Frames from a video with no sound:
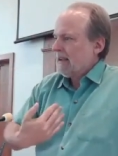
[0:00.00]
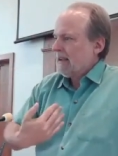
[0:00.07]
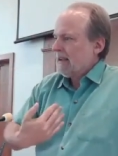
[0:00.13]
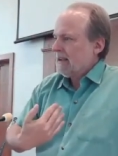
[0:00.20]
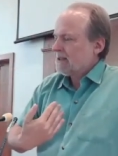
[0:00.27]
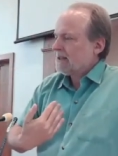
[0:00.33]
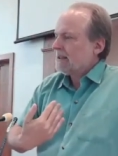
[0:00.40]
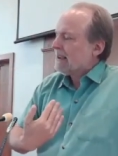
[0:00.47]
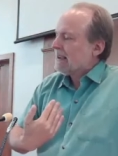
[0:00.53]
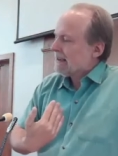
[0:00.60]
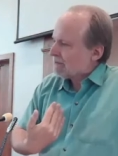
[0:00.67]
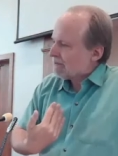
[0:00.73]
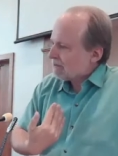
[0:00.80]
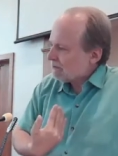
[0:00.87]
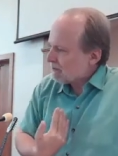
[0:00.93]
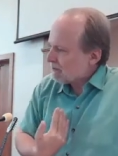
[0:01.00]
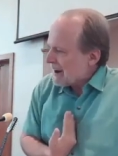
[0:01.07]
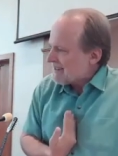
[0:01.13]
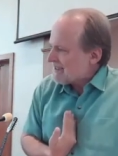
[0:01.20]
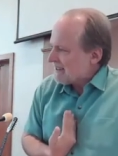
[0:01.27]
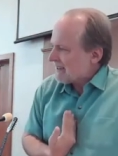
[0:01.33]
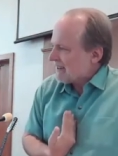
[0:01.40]
is
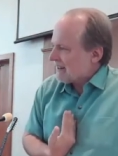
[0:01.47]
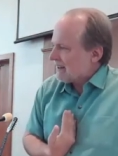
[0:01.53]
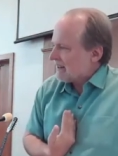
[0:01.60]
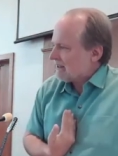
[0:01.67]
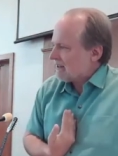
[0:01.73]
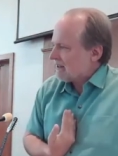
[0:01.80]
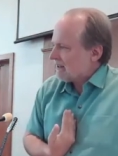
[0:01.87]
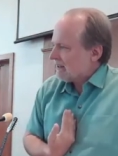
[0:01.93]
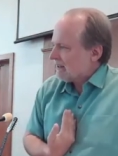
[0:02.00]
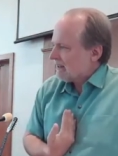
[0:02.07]
resident